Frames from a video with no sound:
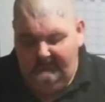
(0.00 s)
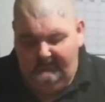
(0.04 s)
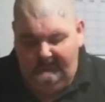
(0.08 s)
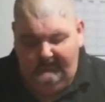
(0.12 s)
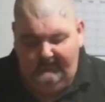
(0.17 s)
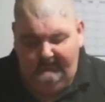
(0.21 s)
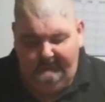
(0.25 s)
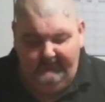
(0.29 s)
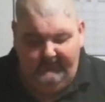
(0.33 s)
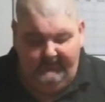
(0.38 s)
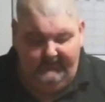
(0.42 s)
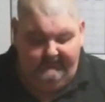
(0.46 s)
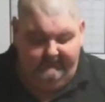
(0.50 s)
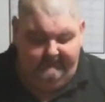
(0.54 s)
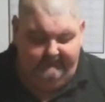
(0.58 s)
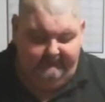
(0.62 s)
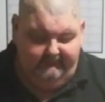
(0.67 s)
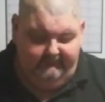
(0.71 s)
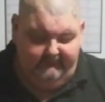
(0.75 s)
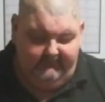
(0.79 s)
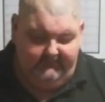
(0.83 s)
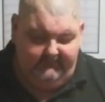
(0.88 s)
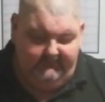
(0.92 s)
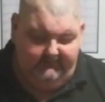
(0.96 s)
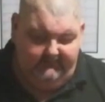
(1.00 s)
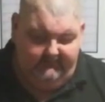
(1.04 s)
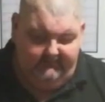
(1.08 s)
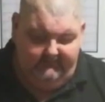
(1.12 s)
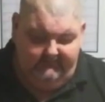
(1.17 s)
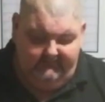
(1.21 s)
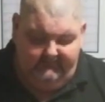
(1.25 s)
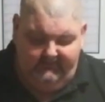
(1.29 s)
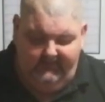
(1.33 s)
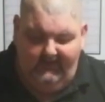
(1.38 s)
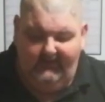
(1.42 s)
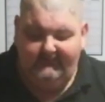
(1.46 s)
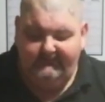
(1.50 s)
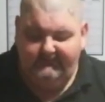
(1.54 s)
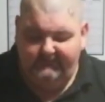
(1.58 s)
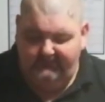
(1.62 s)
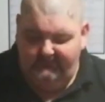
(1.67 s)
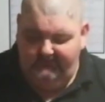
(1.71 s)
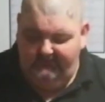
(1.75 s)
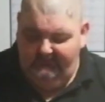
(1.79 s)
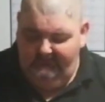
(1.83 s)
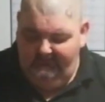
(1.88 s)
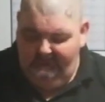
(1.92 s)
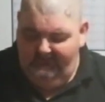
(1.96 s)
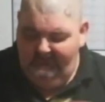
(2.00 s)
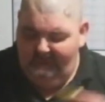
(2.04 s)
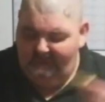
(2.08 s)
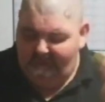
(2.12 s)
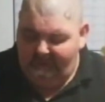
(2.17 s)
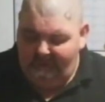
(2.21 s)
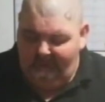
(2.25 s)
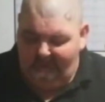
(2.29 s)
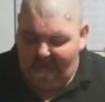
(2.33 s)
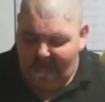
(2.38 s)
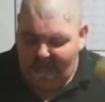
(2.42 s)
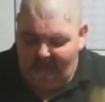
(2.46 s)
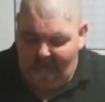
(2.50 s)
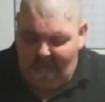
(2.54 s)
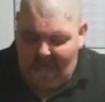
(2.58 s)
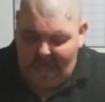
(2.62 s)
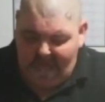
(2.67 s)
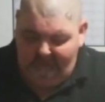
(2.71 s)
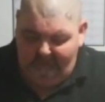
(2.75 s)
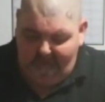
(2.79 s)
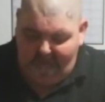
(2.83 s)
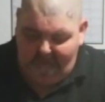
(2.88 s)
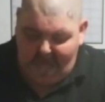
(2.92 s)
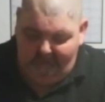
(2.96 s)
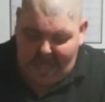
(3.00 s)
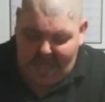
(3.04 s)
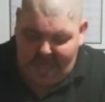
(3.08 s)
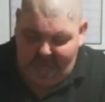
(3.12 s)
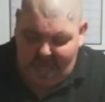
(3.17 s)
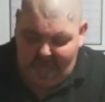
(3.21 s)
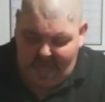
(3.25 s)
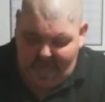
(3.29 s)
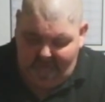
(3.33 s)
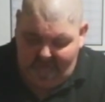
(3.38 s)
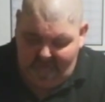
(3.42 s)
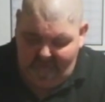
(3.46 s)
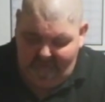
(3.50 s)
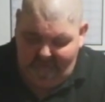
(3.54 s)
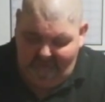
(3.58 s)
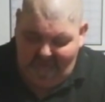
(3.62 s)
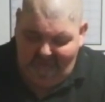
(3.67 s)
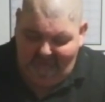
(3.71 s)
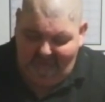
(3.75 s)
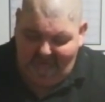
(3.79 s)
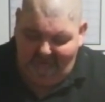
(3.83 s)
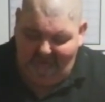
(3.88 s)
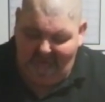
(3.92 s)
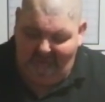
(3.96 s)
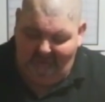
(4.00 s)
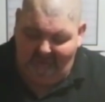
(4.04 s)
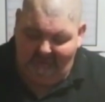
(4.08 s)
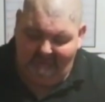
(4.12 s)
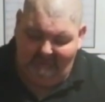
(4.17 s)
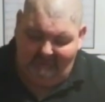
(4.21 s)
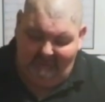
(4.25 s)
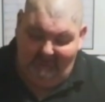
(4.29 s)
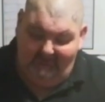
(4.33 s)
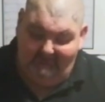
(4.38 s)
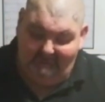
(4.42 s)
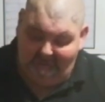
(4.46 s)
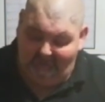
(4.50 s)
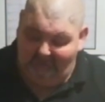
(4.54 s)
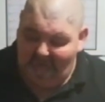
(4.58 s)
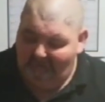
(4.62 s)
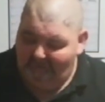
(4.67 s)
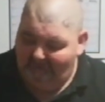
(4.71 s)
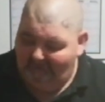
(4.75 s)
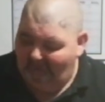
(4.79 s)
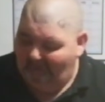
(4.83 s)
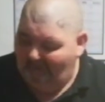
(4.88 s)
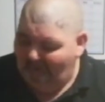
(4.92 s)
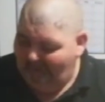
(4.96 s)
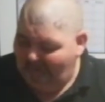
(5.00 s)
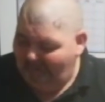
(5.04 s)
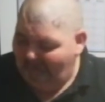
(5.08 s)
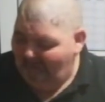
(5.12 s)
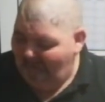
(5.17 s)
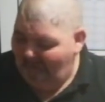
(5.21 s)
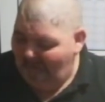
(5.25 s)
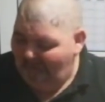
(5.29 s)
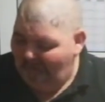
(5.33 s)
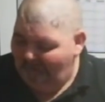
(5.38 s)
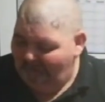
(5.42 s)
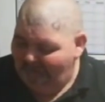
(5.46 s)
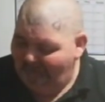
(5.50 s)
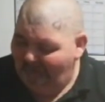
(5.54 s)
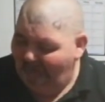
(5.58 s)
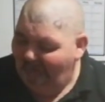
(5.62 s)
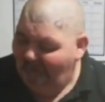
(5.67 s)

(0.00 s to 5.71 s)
I'm not freaking that. This doesn't go in the bouquet. that does go in the garbage.